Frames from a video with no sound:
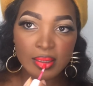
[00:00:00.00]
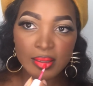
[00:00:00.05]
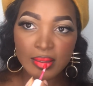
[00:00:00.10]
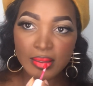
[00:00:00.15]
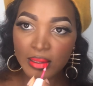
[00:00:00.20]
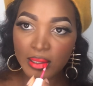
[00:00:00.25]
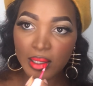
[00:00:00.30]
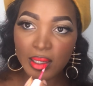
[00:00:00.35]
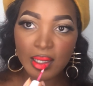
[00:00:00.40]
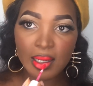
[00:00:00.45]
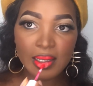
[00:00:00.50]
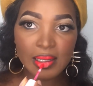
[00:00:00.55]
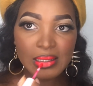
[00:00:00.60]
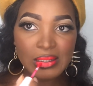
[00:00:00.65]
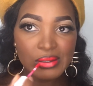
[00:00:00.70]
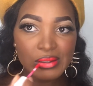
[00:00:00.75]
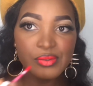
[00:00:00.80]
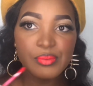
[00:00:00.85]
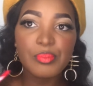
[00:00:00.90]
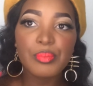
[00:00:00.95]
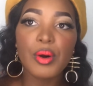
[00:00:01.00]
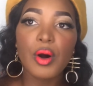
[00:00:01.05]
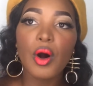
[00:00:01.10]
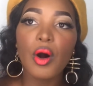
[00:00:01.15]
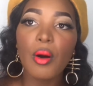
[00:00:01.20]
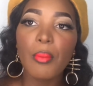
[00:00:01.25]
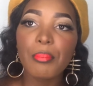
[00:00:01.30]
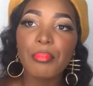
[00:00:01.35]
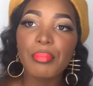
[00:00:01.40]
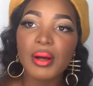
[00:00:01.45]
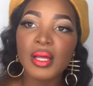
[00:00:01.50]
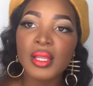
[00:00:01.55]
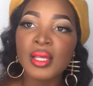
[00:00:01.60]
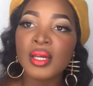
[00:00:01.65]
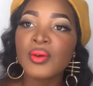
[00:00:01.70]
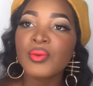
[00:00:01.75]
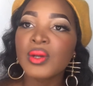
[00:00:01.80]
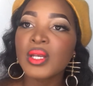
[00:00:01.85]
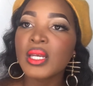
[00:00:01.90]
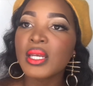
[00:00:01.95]
the kind of pop
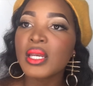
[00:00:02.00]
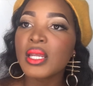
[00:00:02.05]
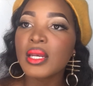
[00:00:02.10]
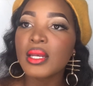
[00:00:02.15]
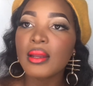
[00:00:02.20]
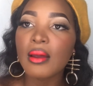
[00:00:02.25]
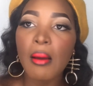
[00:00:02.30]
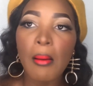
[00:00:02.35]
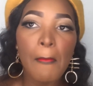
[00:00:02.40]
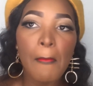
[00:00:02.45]
that we need.